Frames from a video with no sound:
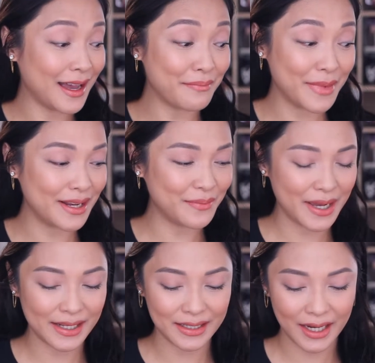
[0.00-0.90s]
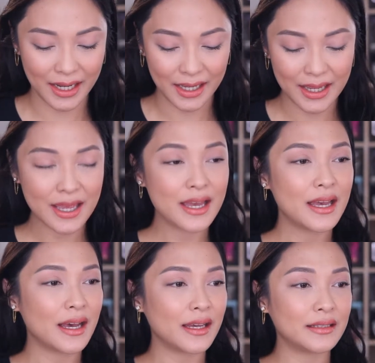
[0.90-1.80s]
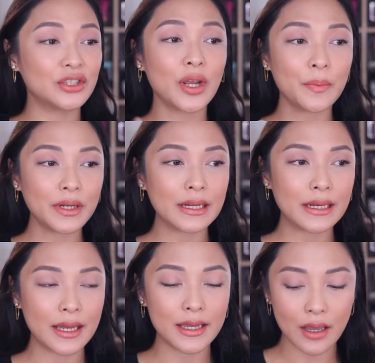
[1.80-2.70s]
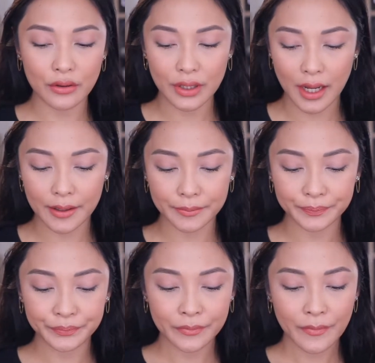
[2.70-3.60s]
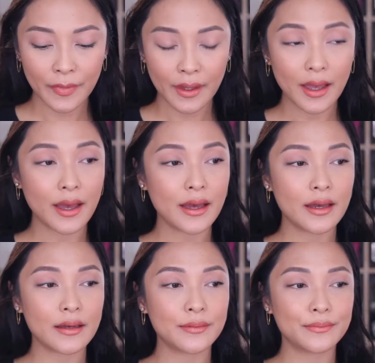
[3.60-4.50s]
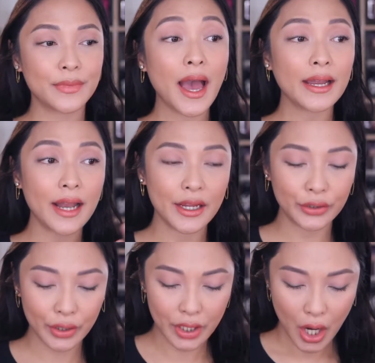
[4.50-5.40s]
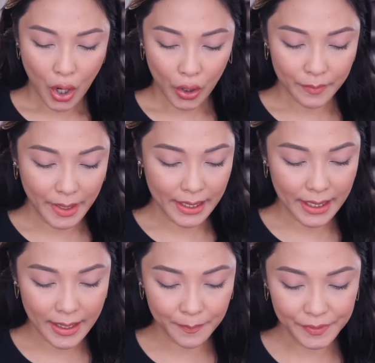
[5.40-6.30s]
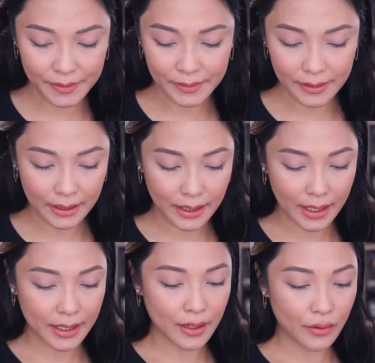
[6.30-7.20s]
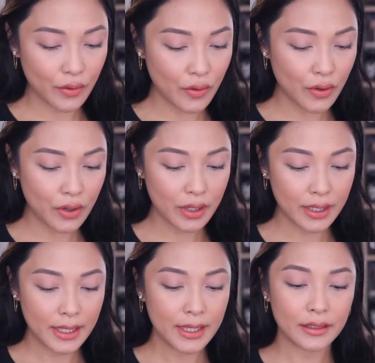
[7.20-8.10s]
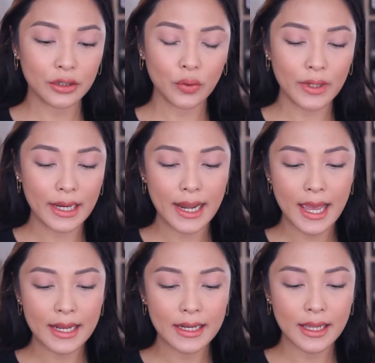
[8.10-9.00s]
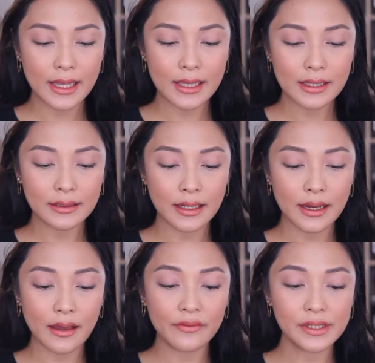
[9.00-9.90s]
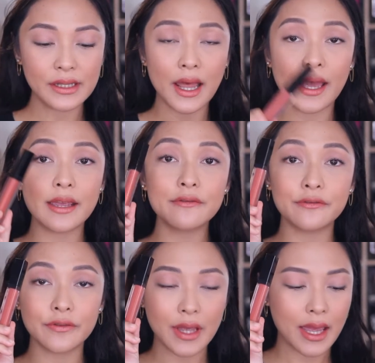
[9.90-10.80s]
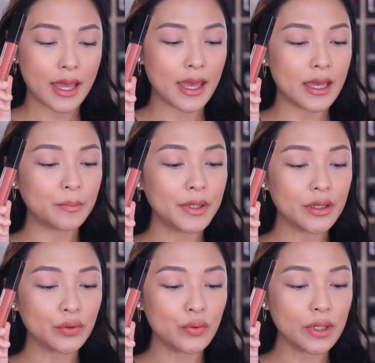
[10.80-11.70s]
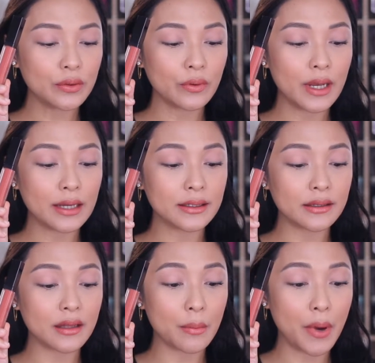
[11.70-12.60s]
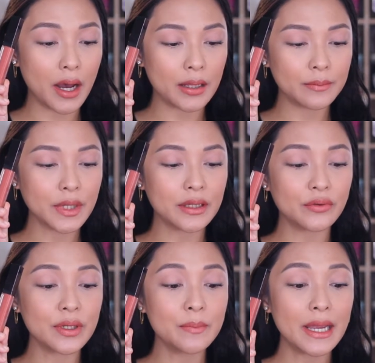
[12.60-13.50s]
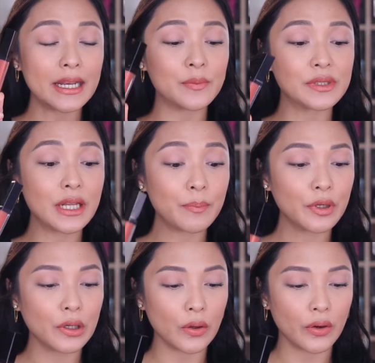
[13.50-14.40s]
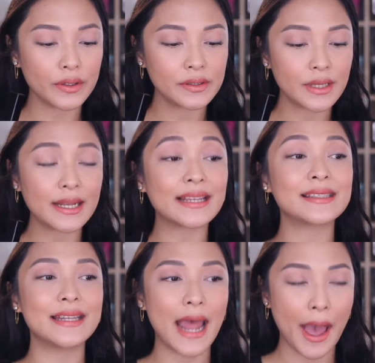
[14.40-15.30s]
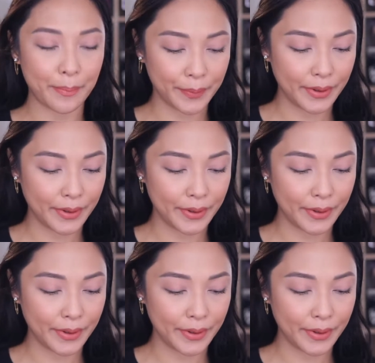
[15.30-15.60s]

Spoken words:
Ang mahal-mahal niya. And, syempre, naglagay ako ng highlighter. On my lips, naglagay ako nitong ELLANA na Love is Life. And pinatungan ko lang ng The Balm na Read My Lips Lip Gloss na Snap.